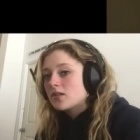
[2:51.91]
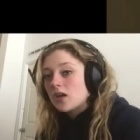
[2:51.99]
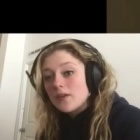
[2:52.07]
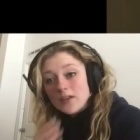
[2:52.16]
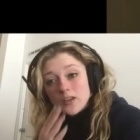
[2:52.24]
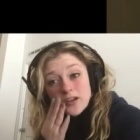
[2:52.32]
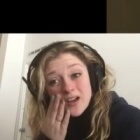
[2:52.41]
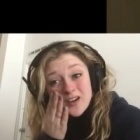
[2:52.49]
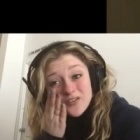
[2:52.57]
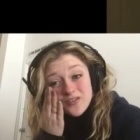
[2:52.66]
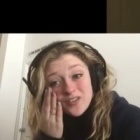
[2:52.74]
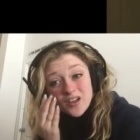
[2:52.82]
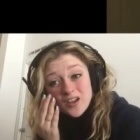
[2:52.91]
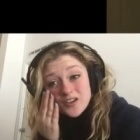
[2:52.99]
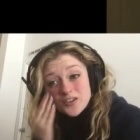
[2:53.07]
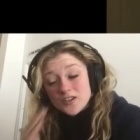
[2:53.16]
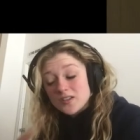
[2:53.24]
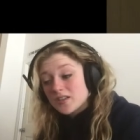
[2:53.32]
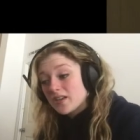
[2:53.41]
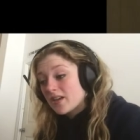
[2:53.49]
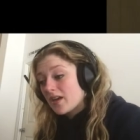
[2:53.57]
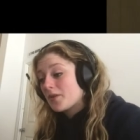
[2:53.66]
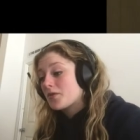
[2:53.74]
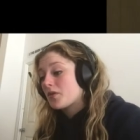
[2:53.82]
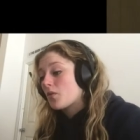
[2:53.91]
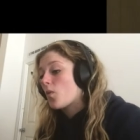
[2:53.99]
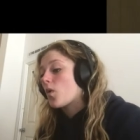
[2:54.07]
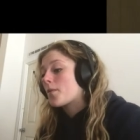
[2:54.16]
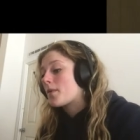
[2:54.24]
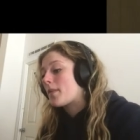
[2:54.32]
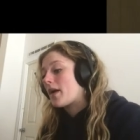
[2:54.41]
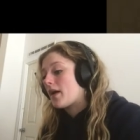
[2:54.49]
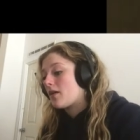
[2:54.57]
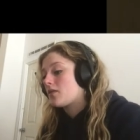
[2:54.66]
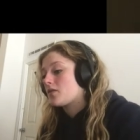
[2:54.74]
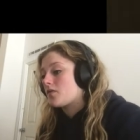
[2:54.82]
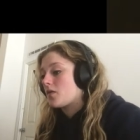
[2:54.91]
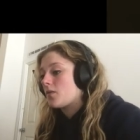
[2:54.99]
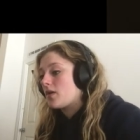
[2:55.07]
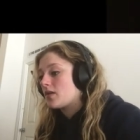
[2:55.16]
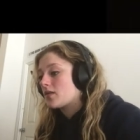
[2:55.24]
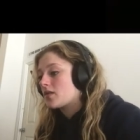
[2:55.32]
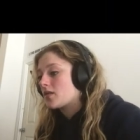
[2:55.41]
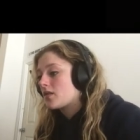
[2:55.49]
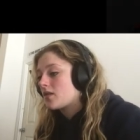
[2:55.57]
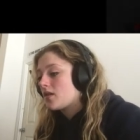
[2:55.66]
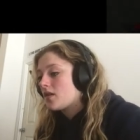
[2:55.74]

Sorry if I look kind of flushed, it's like actually warm in my house for once